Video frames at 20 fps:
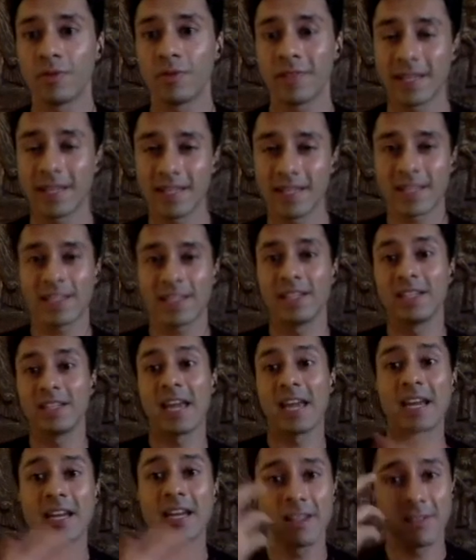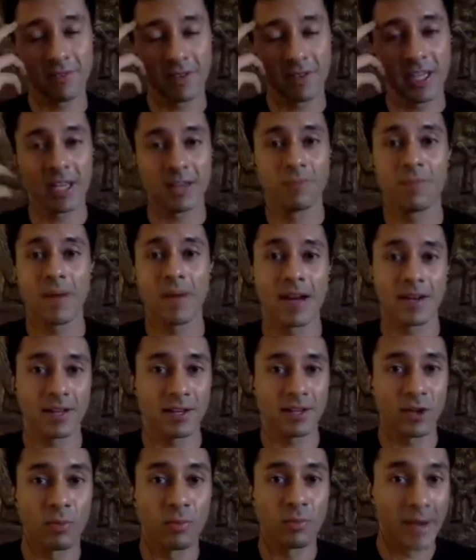that's actually negatively impacting
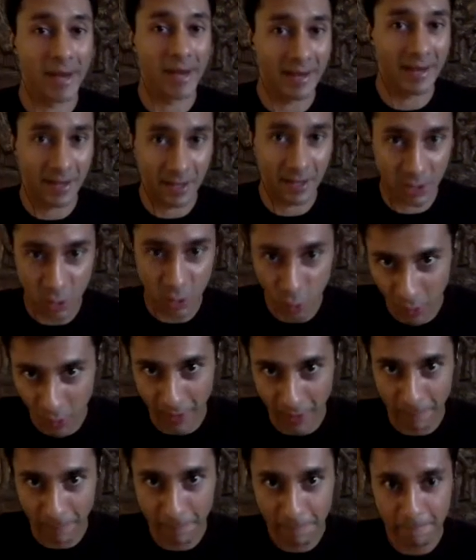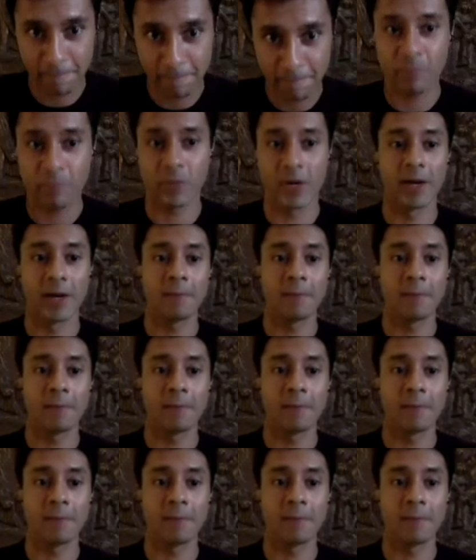your brain as well, right?